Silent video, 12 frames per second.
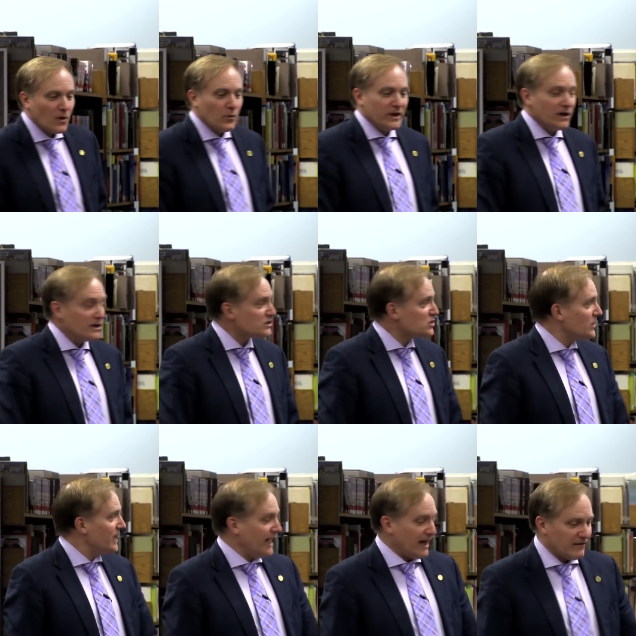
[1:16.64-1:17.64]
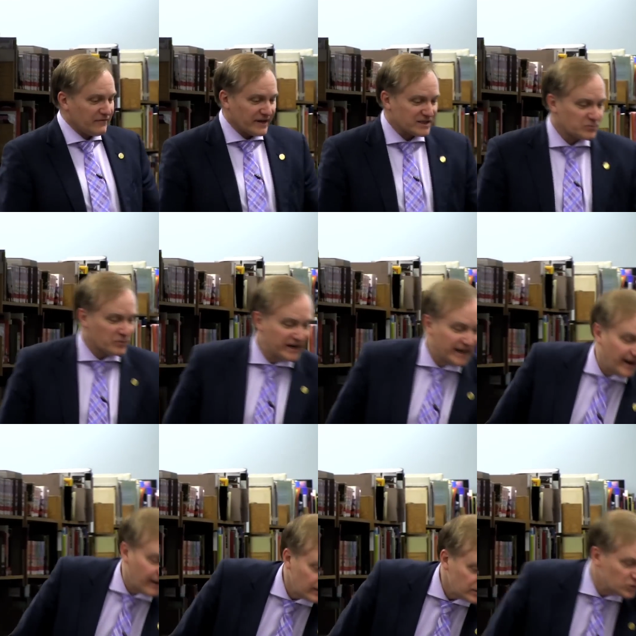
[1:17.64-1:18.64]
We also have Spring
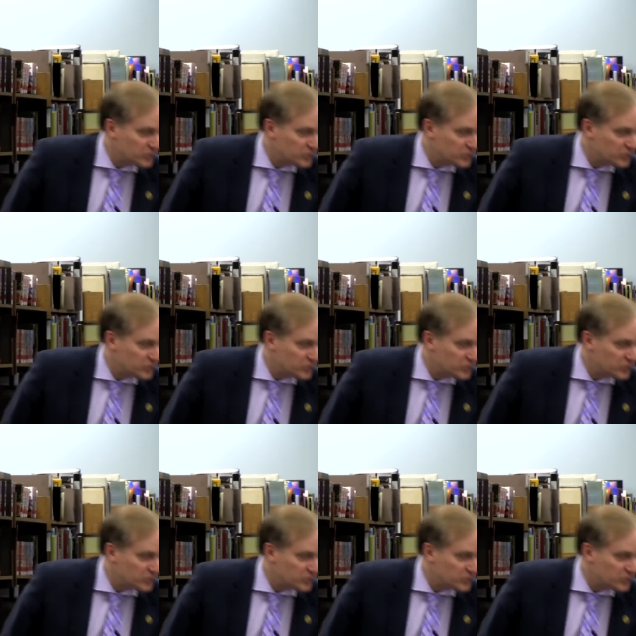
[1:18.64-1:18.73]
Harold,